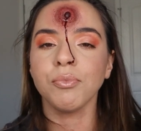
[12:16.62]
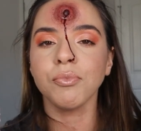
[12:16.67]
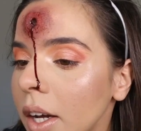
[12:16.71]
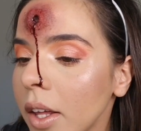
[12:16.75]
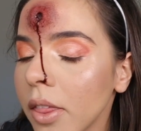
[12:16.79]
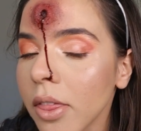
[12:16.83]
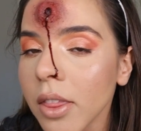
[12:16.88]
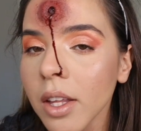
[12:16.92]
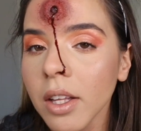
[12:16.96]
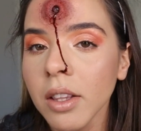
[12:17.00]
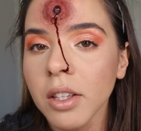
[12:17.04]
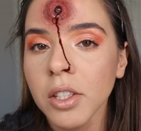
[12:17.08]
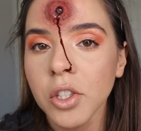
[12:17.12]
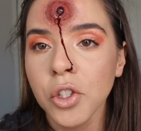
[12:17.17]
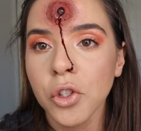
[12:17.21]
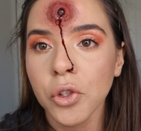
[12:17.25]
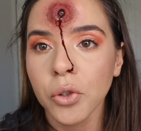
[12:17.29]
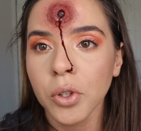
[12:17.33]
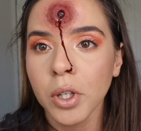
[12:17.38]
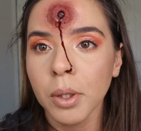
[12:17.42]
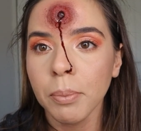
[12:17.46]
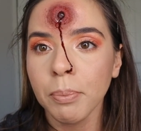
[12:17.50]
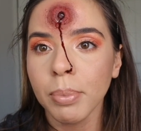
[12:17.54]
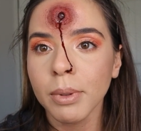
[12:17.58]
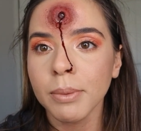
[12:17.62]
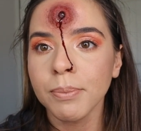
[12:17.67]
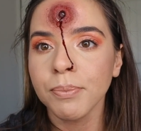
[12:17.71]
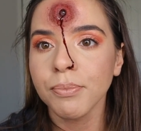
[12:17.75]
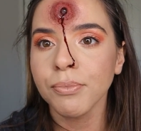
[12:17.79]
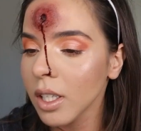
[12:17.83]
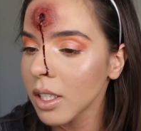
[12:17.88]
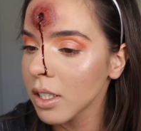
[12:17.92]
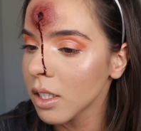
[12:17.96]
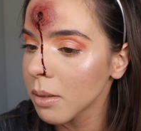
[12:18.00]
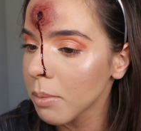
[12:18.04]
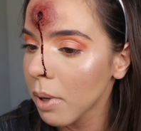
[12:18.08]
I think the drip
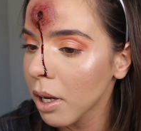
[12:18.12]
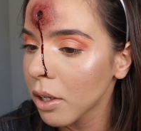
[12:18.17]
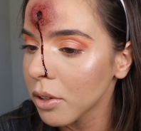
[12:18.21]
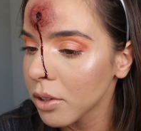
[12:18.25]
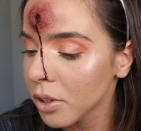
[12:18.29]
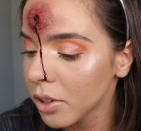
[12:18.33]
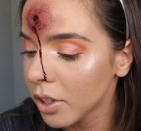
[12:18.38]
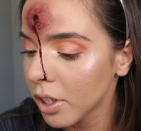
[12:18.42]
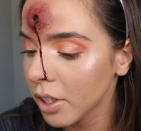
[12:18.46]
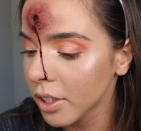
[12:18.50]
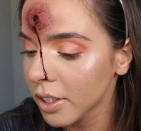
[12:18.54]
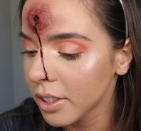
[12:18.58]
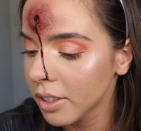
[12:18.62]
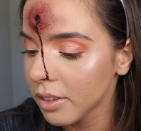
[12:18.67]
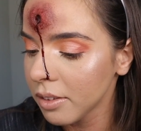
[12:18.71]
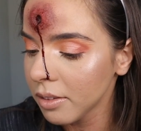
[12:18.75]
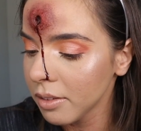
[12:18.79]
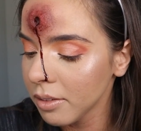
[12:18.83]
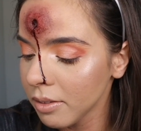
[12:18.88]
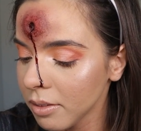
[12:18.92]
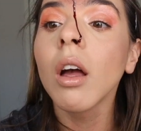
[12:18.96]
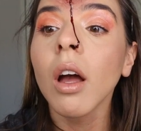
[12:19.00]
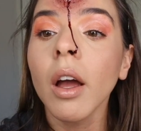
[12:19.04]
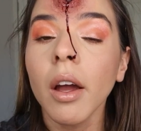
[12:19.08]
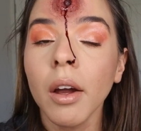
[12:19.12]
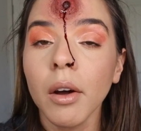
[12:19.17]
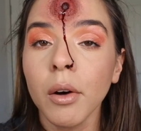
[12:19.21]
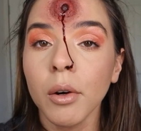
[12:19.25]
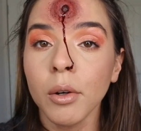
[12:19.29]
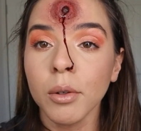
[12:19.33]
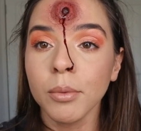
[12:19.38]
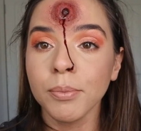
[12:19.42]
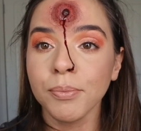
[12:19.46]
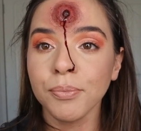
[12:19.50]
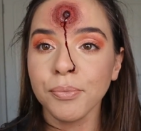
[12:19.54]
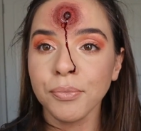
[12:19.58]
is about done, I
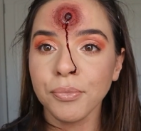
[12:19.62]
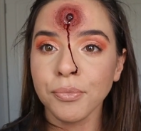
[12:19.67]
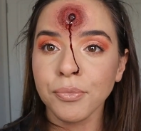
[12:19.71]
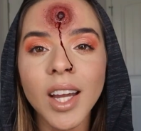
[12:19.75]
hope.